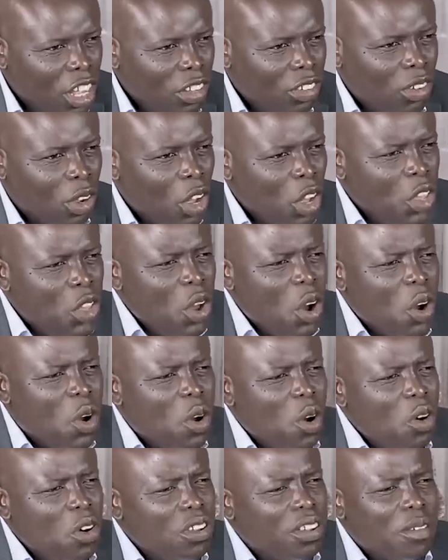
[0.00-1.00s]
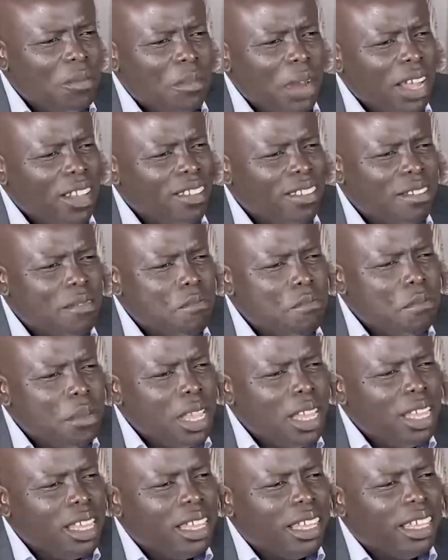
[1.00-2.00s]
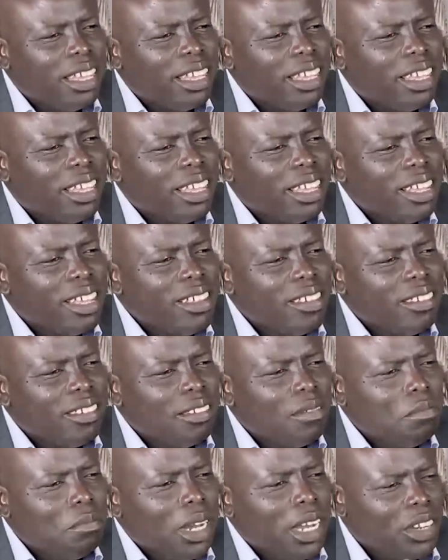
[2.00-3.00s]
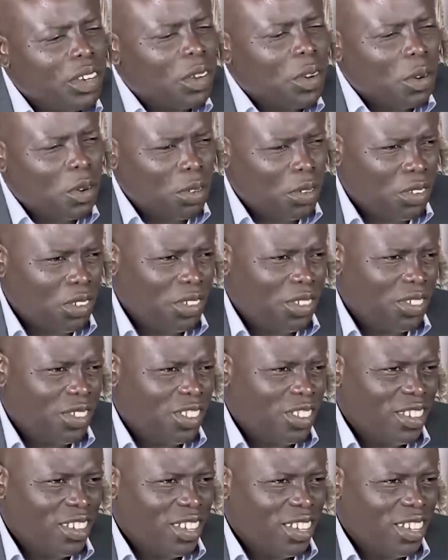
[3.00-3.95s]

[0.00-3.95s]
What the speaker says: So your goals must be smart goals.